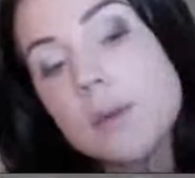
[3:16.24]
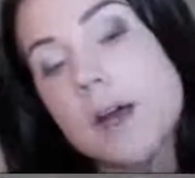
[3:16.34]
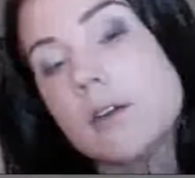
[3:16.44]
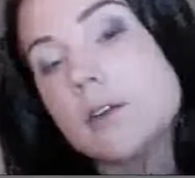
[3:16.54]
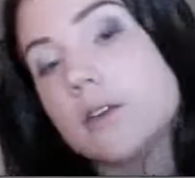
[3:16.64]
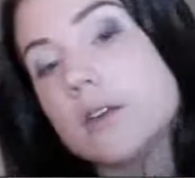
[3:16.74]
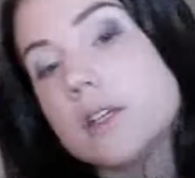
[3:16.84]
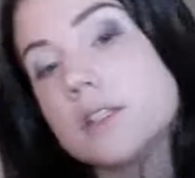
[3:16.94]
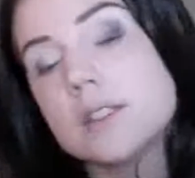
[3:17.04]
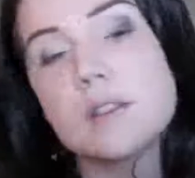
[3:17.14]
in my outer
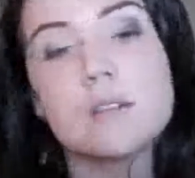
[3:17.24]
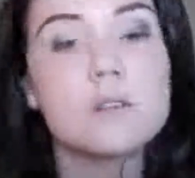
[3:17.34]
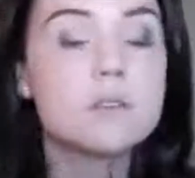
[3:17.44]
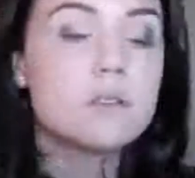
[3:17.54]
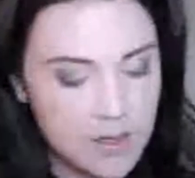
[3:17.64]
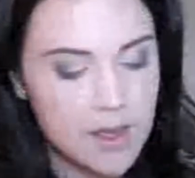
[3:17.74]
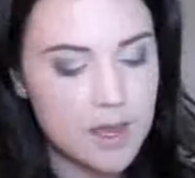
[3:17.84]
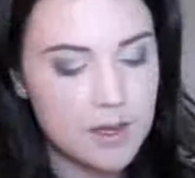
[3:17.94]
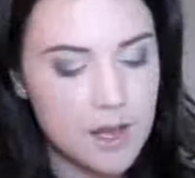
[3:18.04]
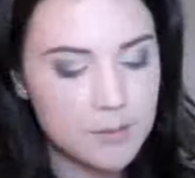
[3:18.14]
crease. And
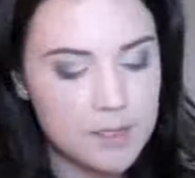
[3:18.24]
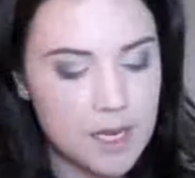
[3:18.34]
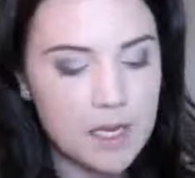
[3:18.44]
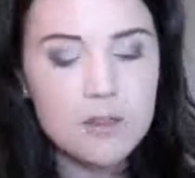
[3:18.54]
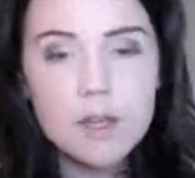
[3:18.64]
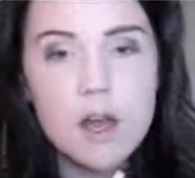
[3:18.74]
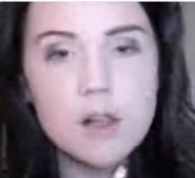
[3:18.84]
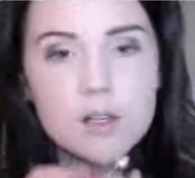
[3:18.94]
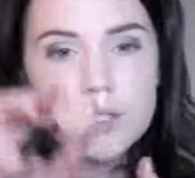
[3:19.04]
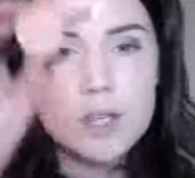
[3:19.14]
then I'm taking the
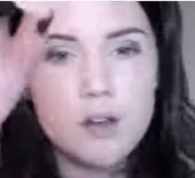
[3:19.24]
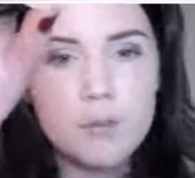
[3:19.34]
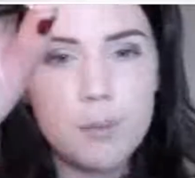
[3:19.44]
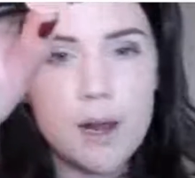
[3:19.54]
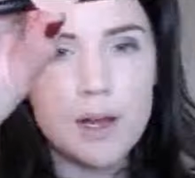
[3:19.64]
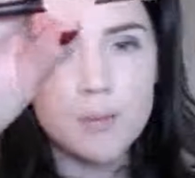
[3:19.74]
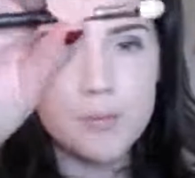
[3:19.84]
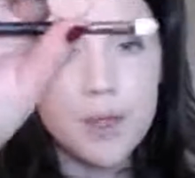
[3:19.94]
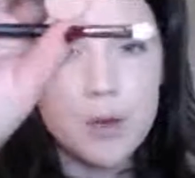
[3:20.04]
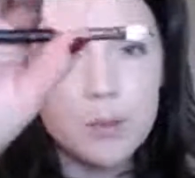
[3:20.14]
color Soft
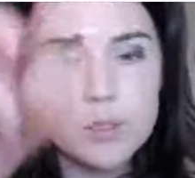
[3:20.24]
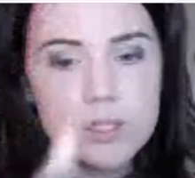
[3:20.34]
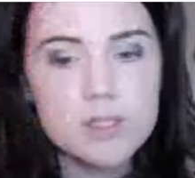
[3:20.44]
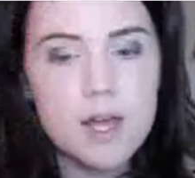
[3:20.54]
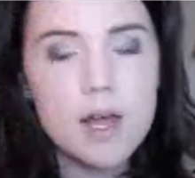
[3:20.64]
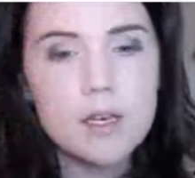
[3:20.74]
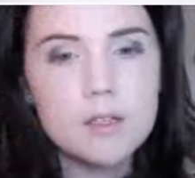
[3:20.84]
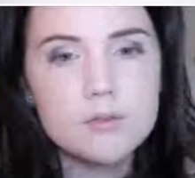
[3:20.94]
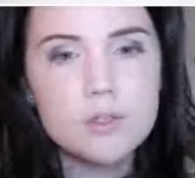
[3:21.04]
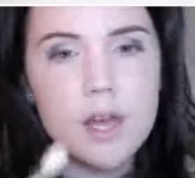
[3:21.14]
Brown, which is
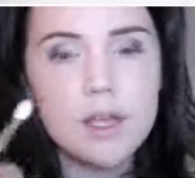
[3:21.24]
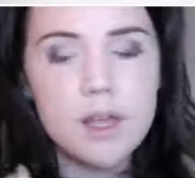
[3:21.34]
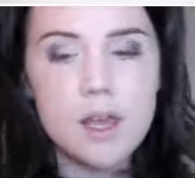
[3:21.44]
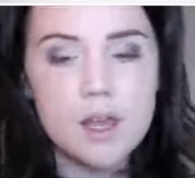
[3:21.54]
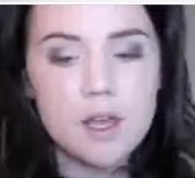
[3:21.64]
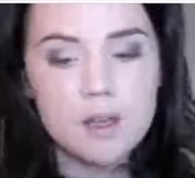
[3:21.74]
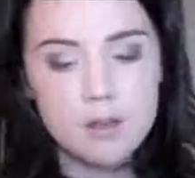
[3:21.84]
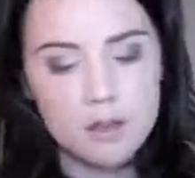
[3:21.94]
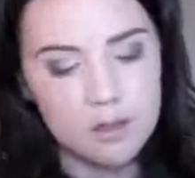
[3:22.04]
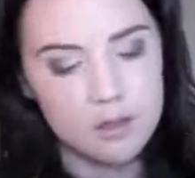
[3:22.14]
kind of like
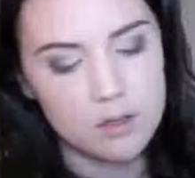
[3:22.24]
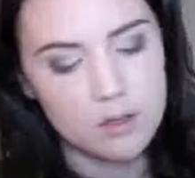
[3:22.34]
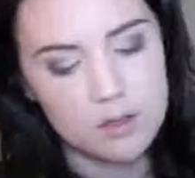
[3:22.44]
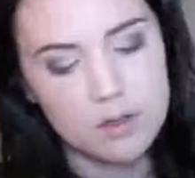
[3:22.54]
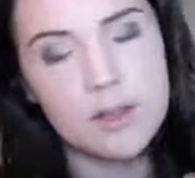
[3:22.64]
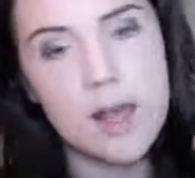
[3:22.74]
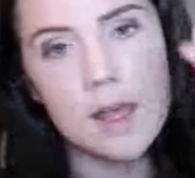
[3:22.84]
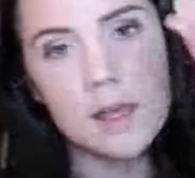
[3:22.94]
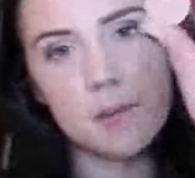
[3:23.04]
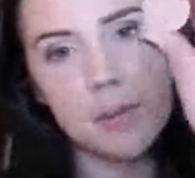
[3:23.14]
a
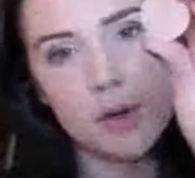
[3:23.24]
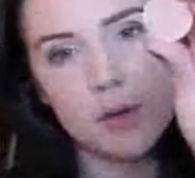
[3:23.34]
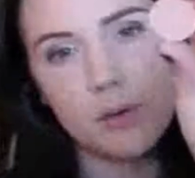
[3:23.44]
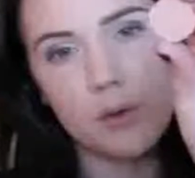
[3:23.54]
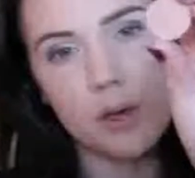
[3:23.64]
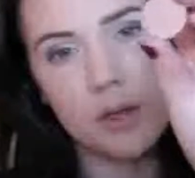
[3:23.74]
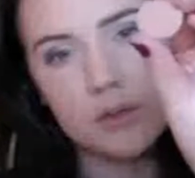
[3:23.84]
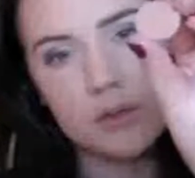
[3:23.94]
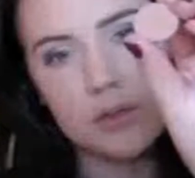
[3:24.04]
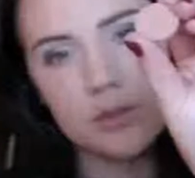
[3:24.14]
light burnt
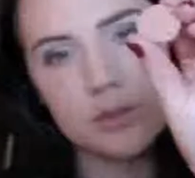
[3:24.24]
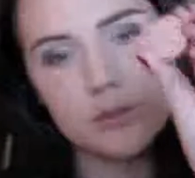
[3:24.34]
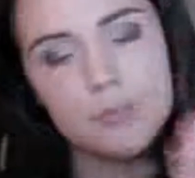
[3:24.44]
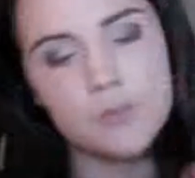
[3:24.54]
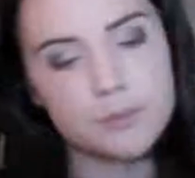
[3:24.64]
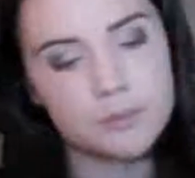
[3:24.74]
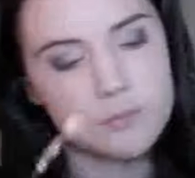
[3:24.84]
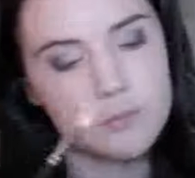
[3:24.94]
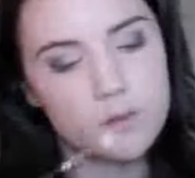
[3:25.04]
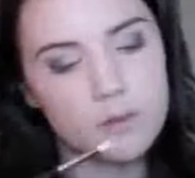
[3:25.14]
orange,
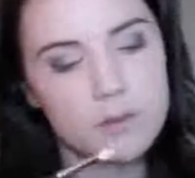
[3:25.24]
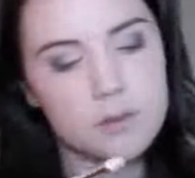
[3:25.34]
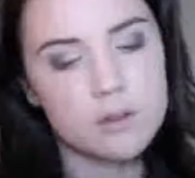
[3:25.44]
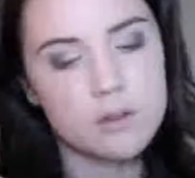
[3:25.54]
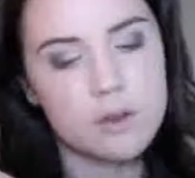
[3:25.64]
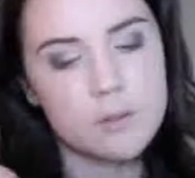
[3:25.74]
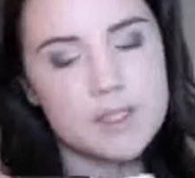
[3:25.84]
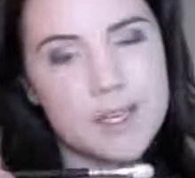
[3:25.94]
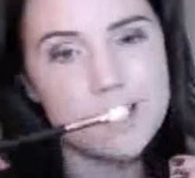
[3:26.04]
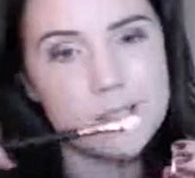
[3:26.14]

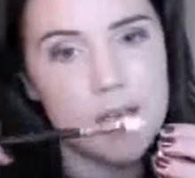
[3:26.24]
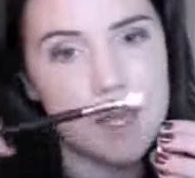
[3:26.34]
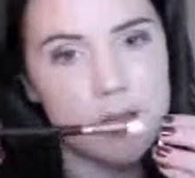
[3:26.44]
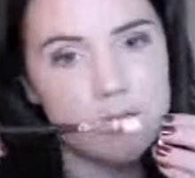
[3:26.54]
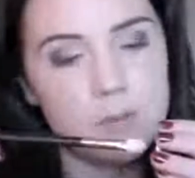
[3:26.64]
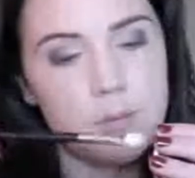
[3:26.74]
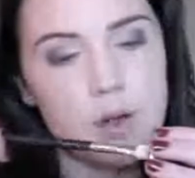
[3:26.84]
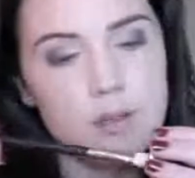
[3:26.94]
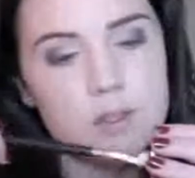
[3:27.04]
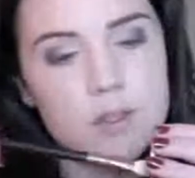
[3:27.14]
almost like a tan
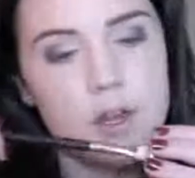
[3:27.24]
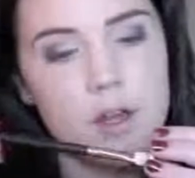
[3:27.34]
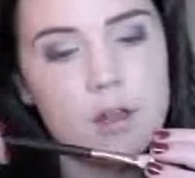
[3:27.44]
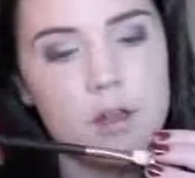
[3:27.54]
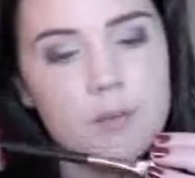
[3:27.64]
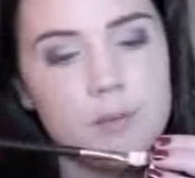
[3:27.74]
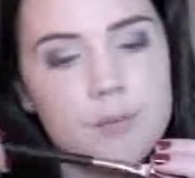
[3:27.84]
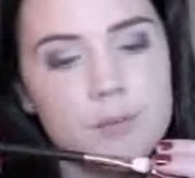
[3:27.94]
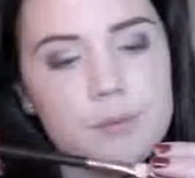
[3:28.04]
bronzer color.